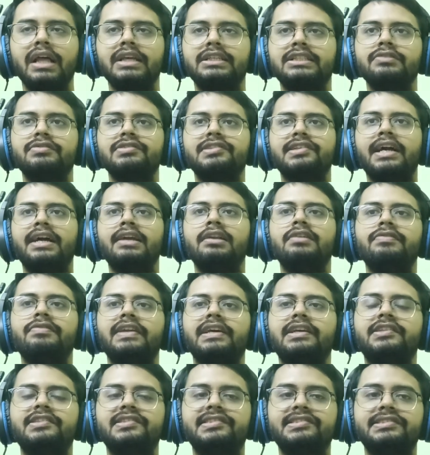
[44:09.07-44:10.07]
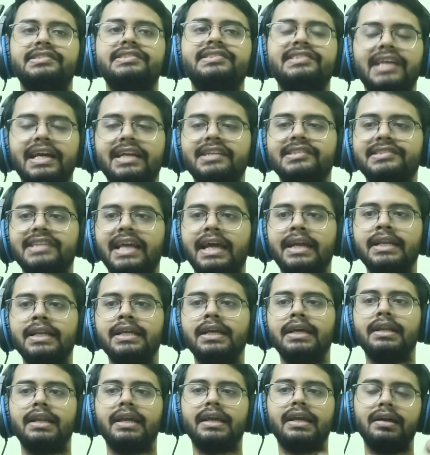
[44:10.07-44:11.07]
Like, she was kind of, like,
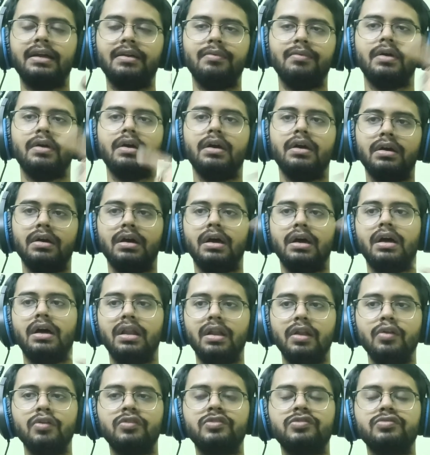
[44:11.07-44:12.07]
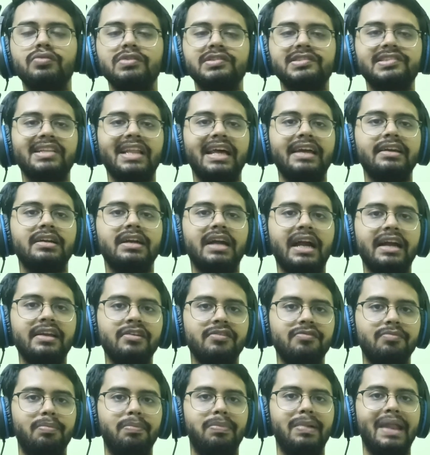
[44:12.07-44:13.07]
standing, and, like, her looks was
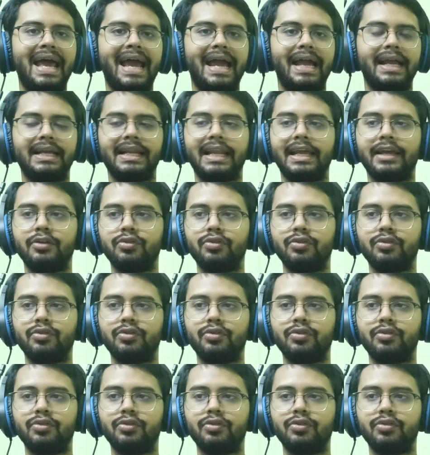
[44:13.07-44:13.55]
kind of blank.